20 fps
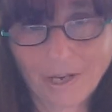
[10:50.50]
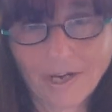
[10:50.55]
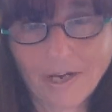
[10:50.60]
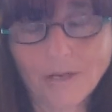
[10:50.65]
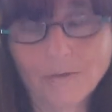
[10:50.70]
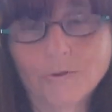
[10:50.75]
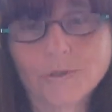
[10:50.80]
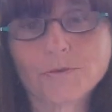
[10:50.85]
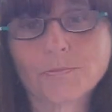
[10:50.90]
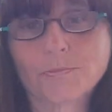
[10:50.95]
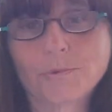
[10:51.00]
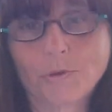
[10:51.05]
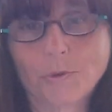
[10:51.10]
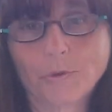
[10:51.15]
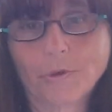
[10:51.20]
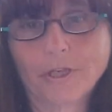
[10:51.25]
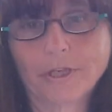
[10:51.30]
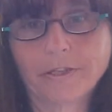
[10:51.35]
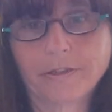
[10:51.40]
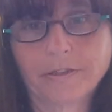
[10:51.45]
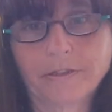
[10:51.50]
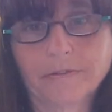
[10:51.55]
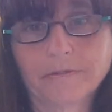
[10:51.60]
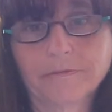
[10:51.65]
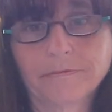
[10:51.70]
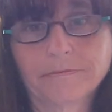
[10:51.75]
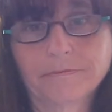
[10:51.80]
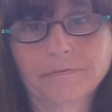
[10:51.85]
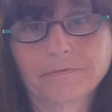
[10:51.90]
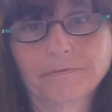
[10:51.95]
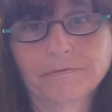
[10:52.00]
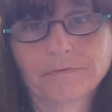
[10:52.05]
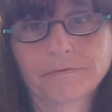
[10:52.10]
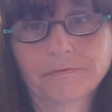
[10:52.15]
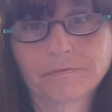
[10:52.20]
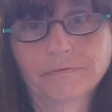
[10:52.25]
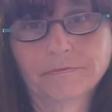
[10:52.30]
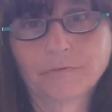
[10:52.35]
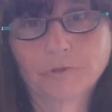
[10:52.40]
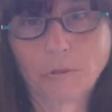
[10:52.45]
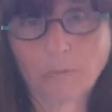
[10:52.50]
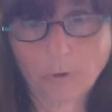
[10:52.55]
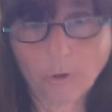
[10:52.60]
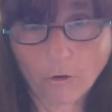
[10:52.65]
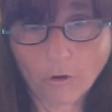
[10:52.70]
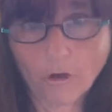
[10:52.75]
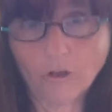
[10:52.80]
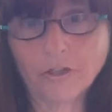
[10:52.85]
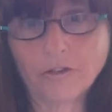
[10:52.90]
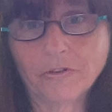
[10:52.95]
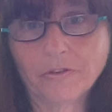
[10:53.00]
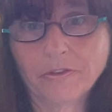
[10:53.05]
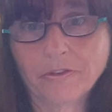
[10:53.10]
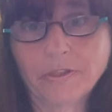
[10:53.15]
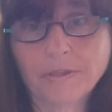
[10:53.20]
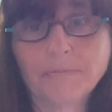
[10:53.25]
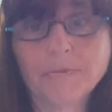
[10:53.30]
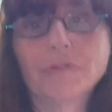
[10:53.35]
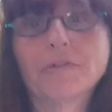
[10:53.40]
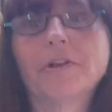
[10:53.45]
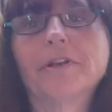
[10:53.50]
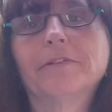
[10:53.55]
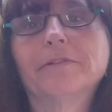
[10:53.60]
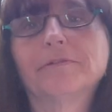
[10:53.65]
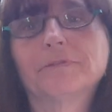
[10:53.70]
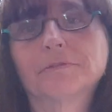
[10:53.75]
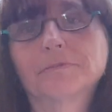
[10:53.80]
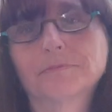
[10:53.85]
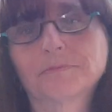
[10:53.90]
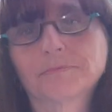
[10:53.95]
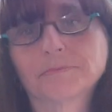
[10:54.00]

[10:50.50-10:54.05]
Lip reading: I was broken from God himself.